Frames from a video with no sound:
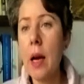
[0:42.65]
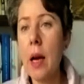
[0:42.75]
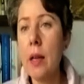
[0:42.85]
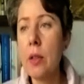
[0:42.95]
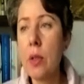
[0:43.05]

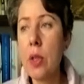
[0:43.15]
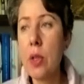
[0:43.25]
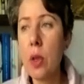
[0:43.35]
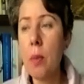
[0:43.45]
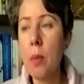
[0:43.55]
And
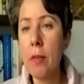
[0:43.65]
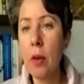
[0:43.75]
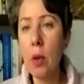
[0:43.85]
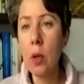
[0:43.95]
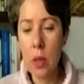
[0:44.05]
so my
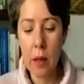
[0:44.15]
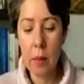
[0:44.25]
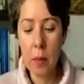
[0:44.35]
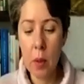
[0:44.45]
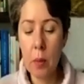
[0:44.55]
focus at
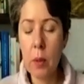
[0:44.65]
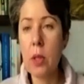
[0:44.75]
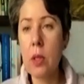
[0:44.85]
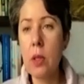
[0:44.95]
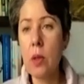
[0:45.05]
the moment
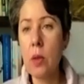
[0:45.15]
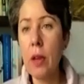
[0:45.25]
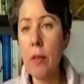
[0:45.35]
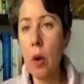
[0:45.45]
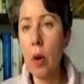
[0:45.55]
is
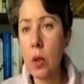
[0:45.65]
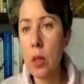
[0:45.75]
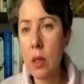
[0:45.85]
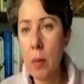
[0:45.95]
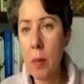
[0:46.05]
three
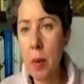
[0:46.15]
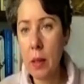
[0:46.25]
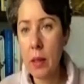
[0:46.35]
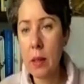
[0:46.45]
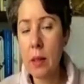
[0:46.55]
focuses in my
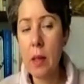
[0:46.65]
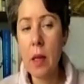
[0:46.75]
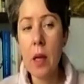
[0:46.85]
practice.